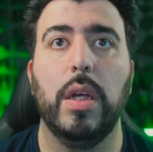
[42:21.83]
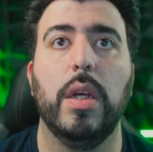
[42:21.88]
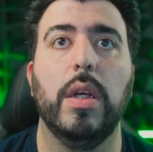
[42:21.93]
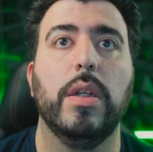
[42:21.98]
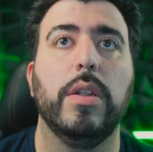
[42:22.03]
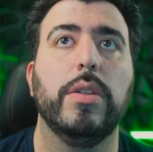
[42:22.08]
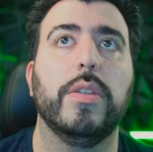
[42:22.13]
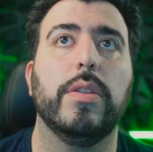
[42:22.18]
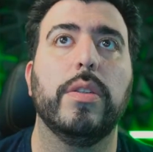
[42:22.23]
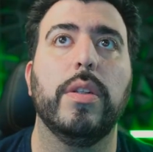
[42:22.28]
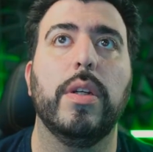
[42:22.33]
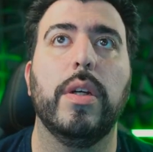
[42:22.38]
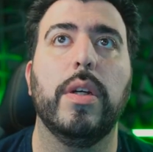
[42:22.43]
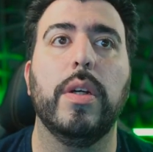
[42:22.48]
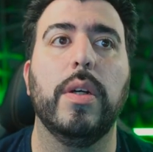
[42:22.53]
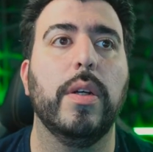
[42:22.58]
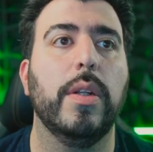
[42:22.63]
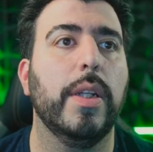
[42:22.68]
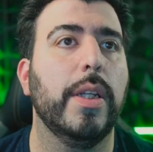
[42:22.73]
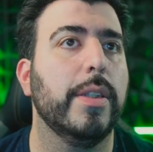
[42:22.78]

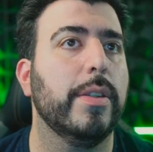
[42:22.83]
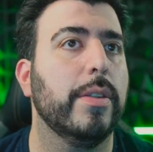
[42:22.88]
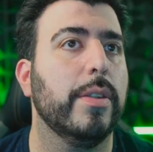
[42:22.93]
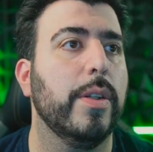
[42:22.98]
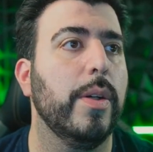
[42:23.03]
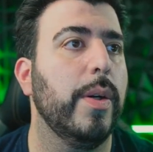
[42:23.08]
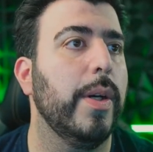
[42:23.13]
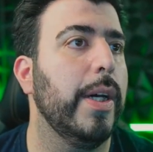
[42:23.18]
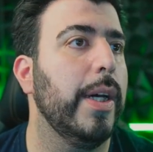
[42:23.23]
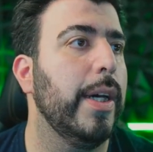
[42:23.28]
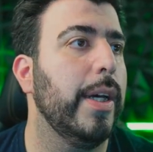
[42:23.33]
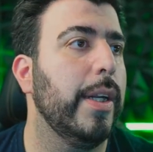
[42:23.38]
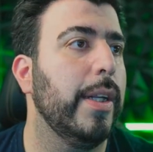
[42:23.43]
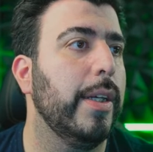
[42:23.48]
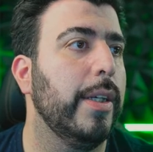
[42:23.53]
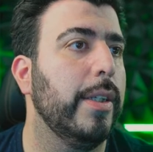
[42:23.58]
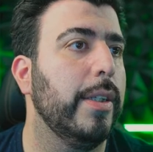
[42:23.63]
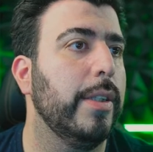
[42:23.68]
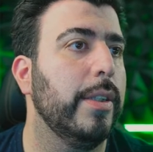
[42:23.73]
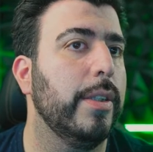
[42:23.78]
So let's go ahead
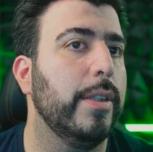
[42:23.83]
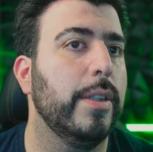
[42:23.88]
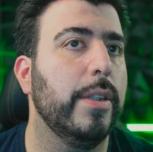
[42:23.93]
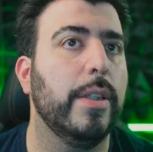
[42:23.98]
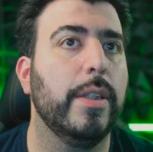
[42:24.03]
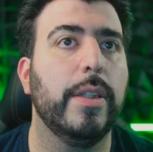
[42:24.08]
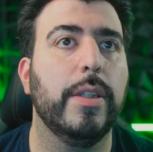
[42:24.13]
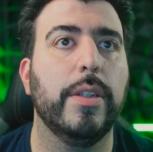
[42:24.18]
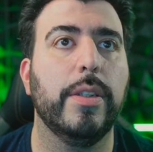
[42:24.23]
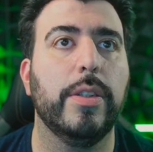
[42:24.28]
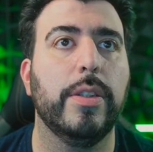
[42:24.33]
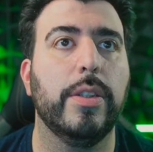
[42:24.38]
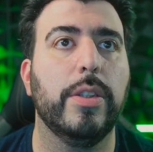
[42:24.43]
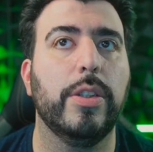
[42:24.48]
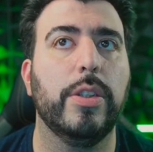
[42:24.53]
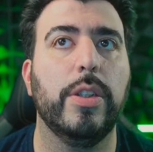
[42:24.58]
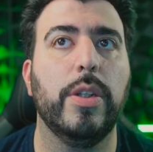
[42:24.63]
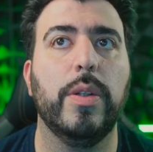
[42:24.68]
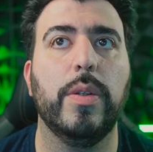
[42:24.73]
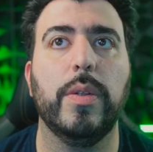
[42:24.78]
and
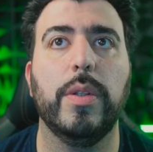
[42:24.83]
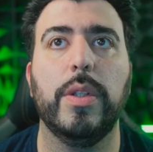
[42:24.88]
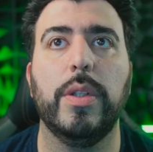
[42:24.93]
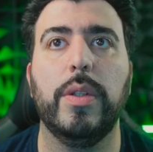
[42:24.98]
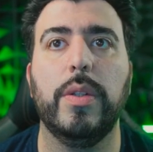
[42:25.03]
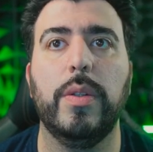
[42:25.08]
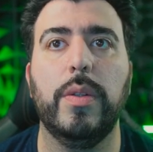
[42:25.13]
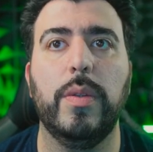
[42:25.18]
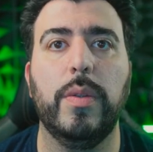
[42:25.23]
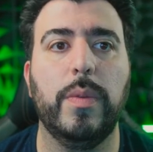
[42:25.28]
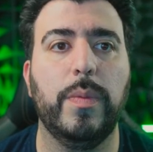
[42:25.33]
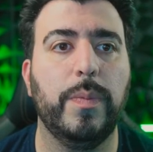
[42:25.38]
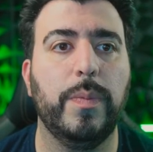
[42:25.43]
show you.